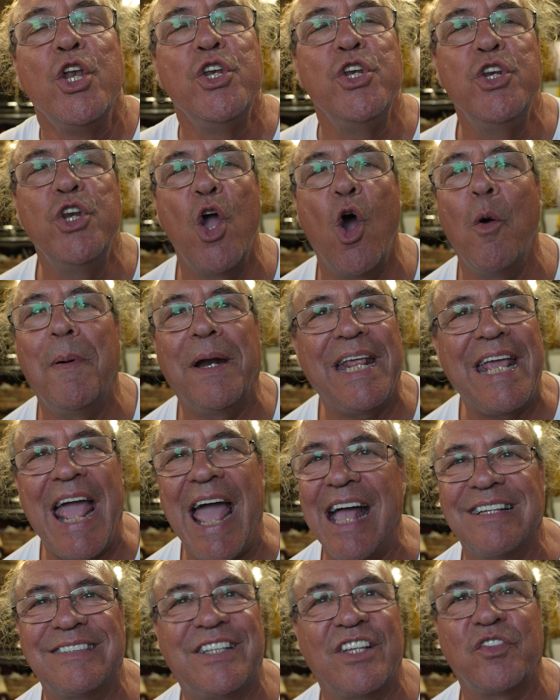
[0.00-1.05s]
Nobody
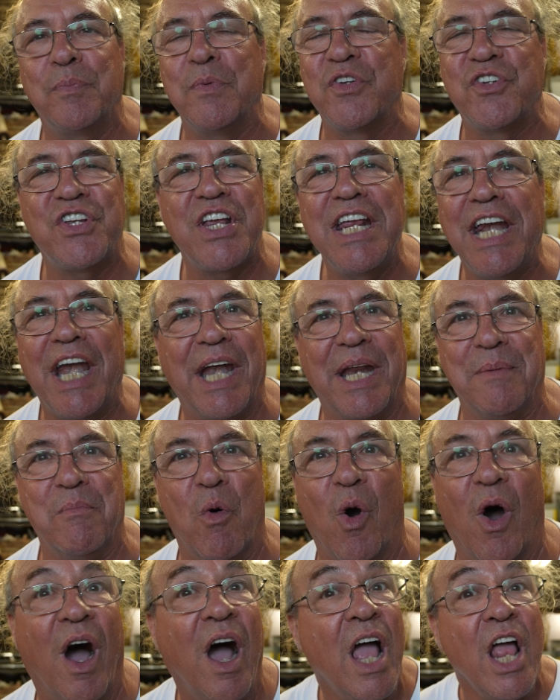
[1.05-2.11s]
has this machine
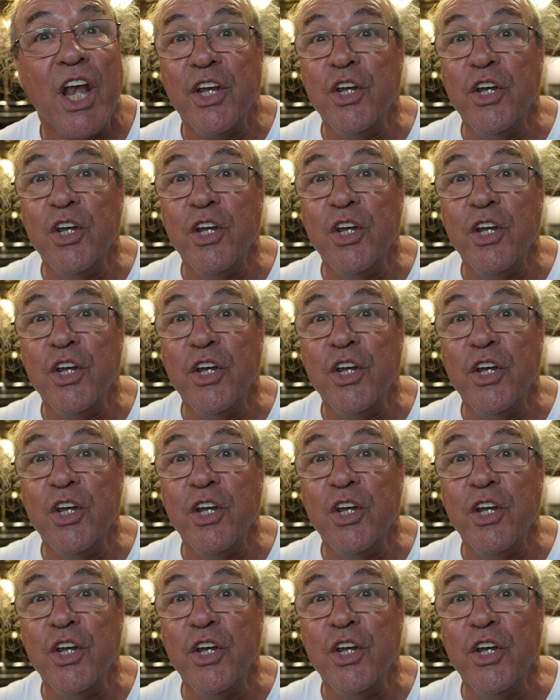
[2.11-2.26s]
anymore.